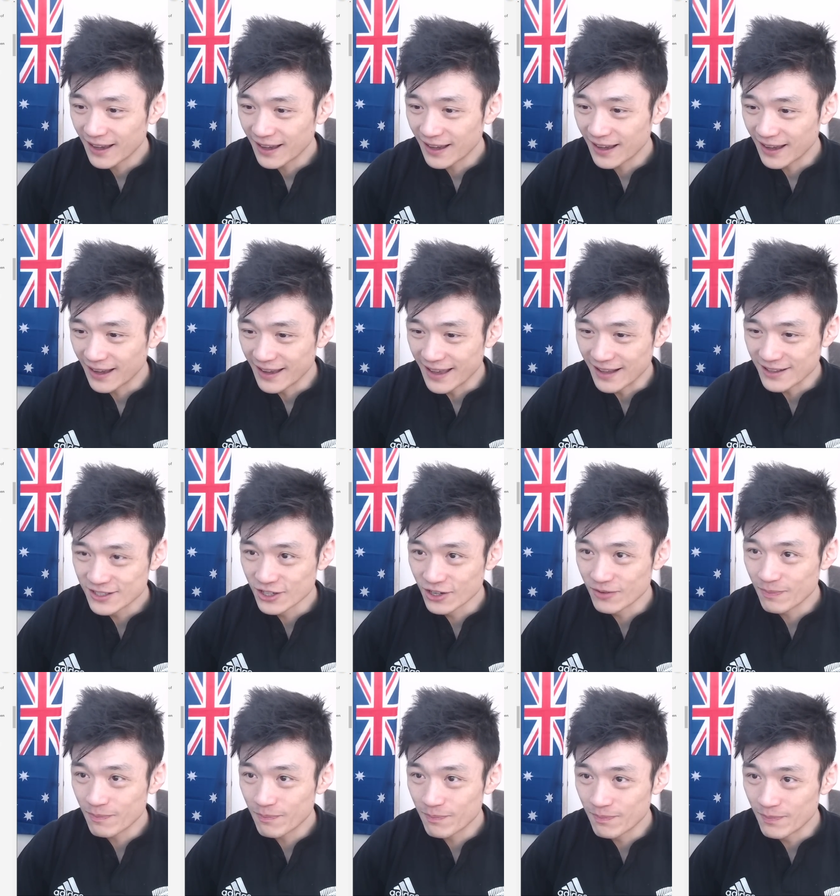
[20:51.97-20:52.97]
Yeah, so
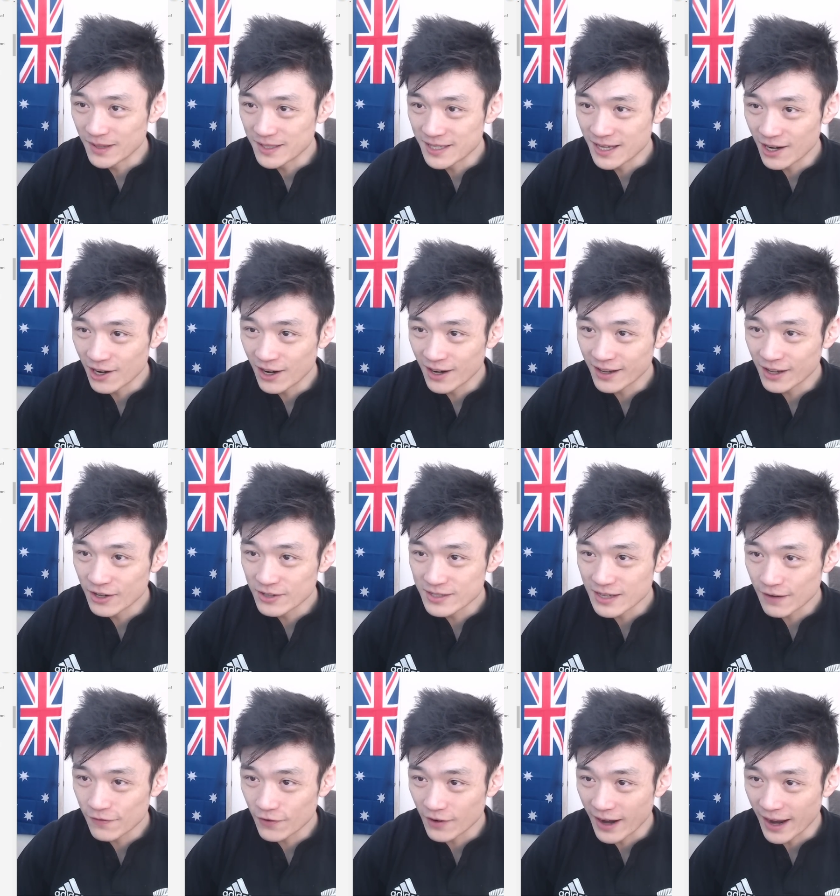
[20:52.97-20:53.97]
Metera goes
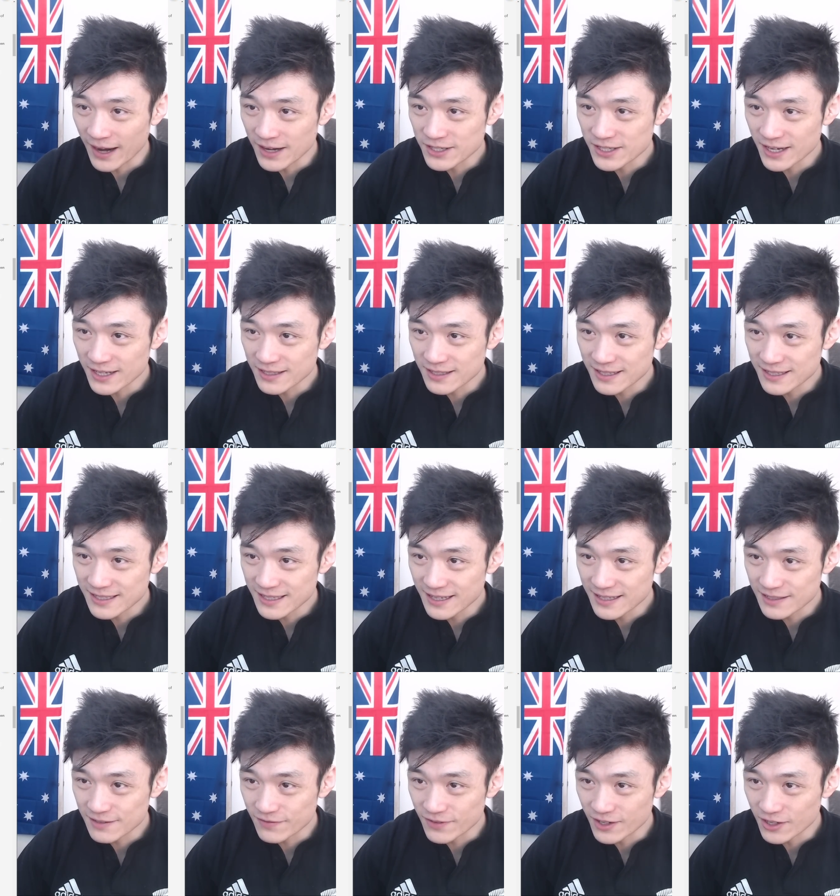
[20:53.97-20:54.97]
up for a handshake. Let's get
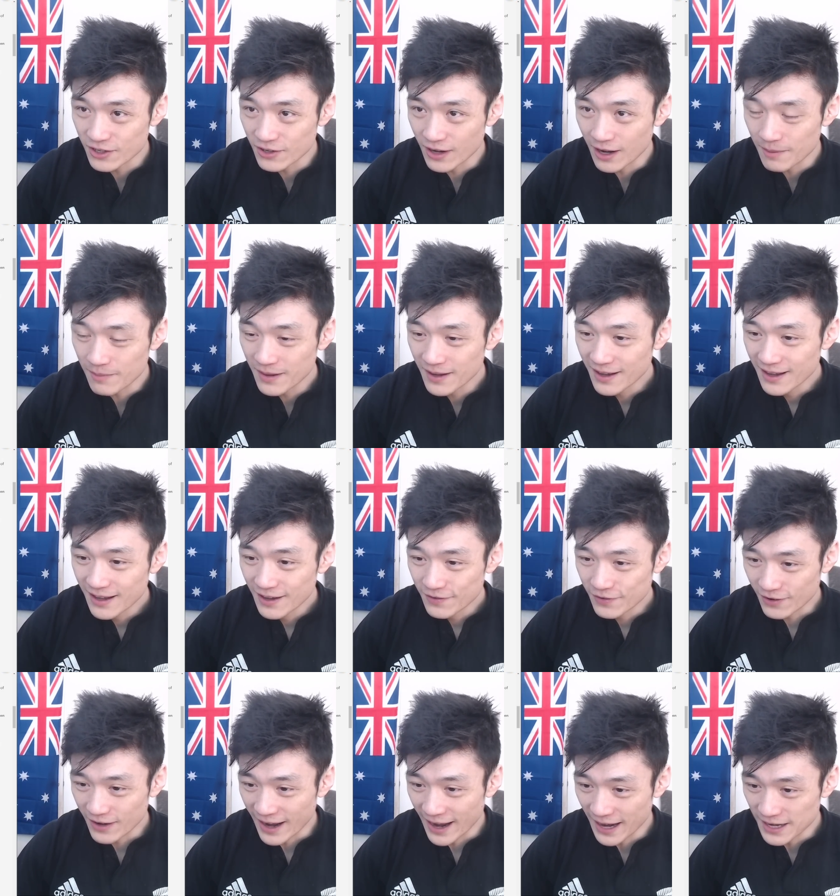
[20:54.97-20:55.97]
this video up
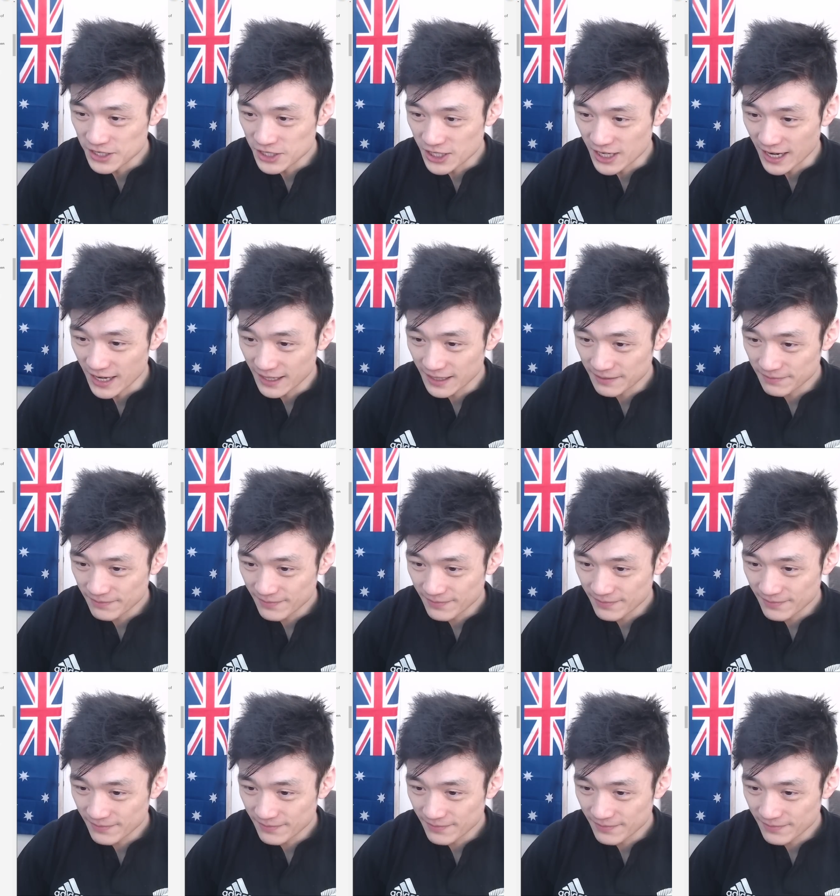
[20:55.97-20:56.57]
for a handshake.